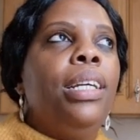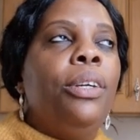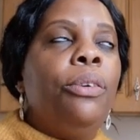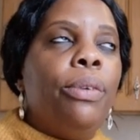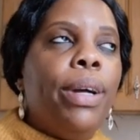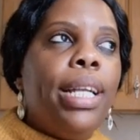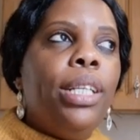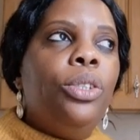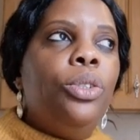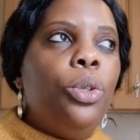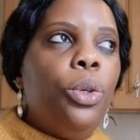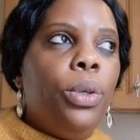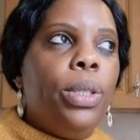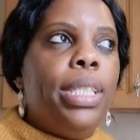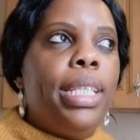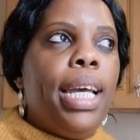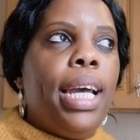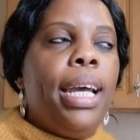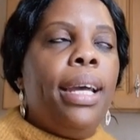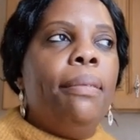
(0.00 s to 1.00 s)

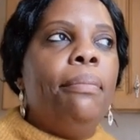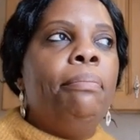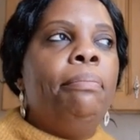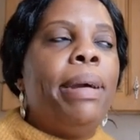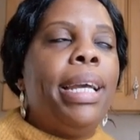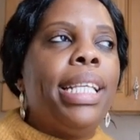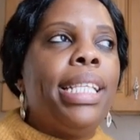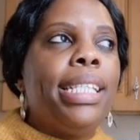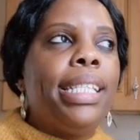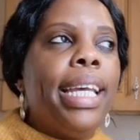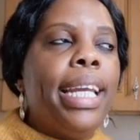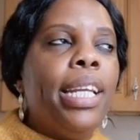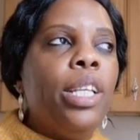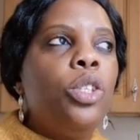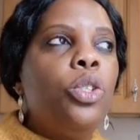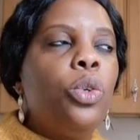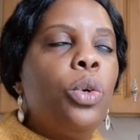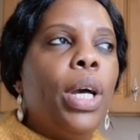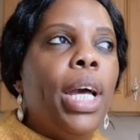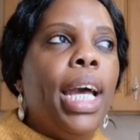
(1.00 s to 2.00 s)
granddaughter, by
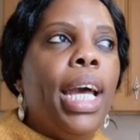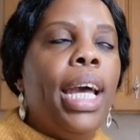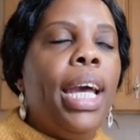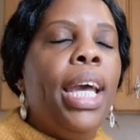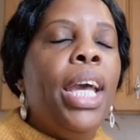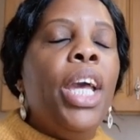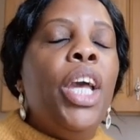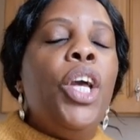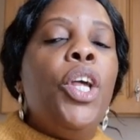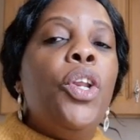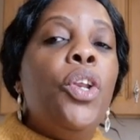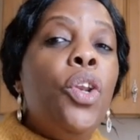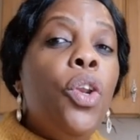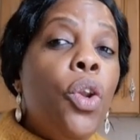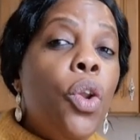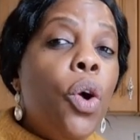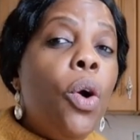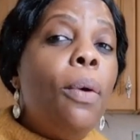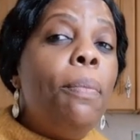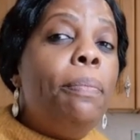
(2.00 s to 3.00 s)
saying to her,
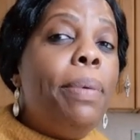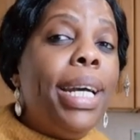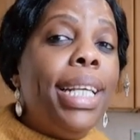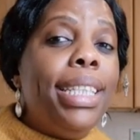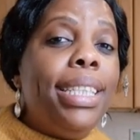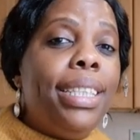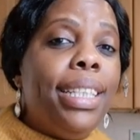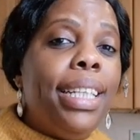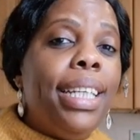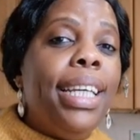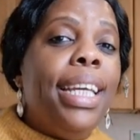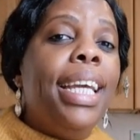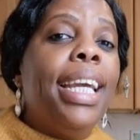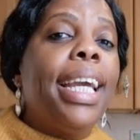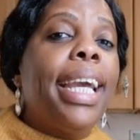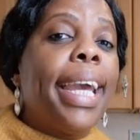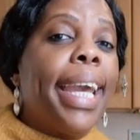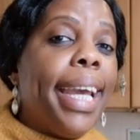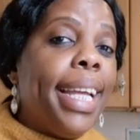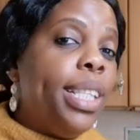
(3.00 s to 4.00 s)
nobody
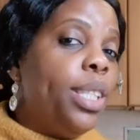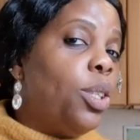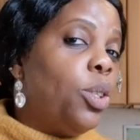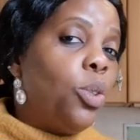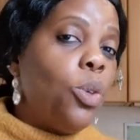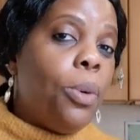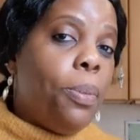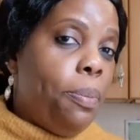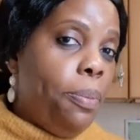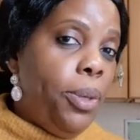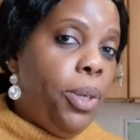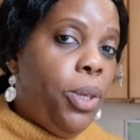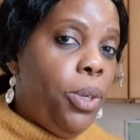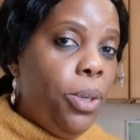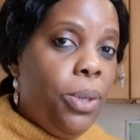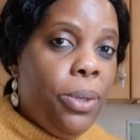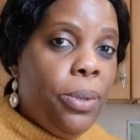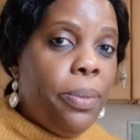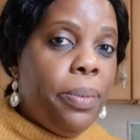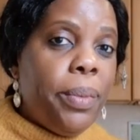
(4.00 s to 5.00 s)
can stop
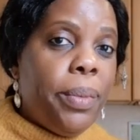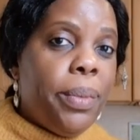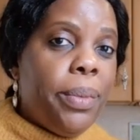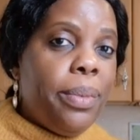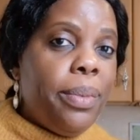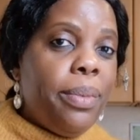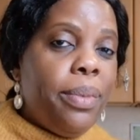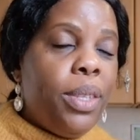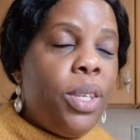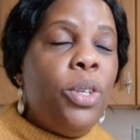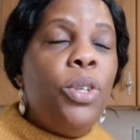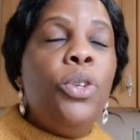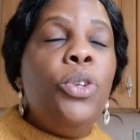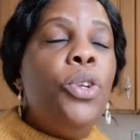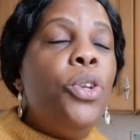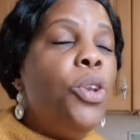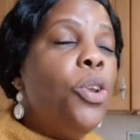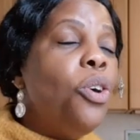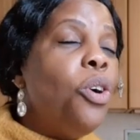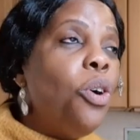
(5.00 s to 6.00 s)
you.
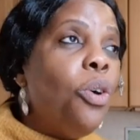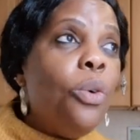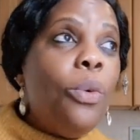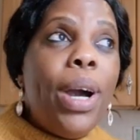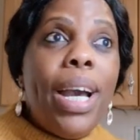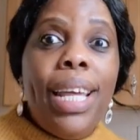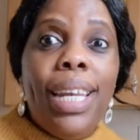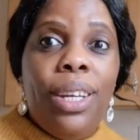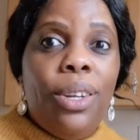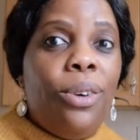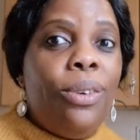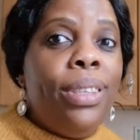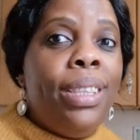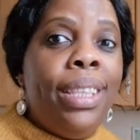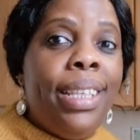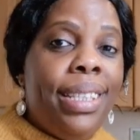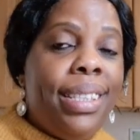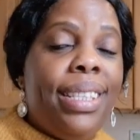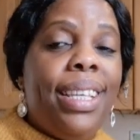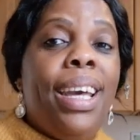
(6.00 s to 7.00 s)
No one on
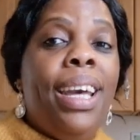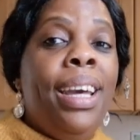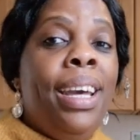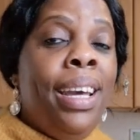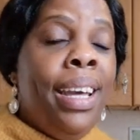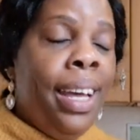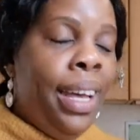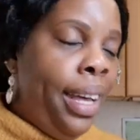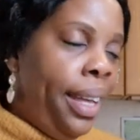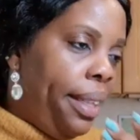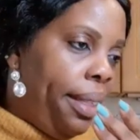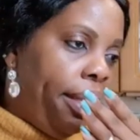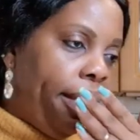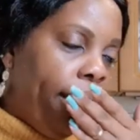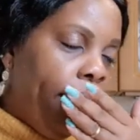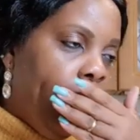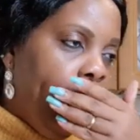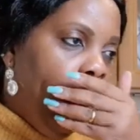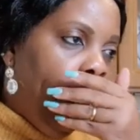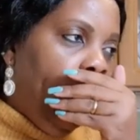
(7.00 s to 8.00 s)
this earth,
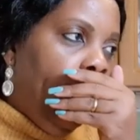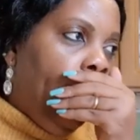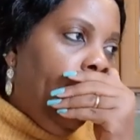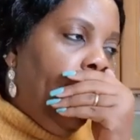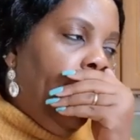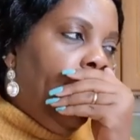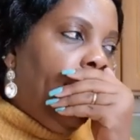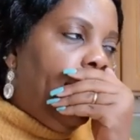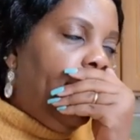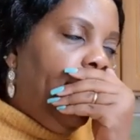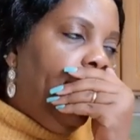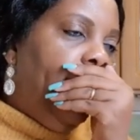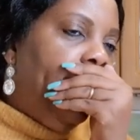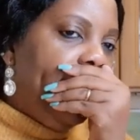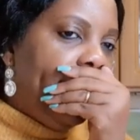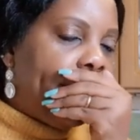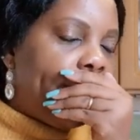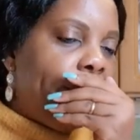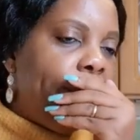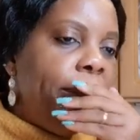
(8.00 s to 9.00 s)

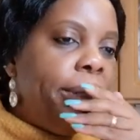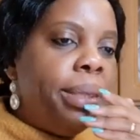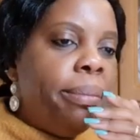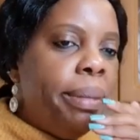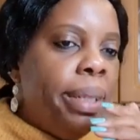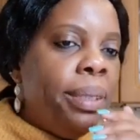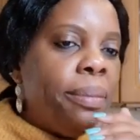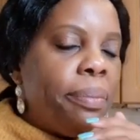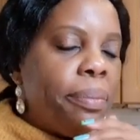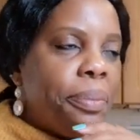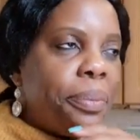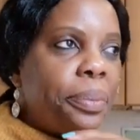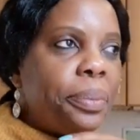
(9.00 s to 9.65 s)
excuse me,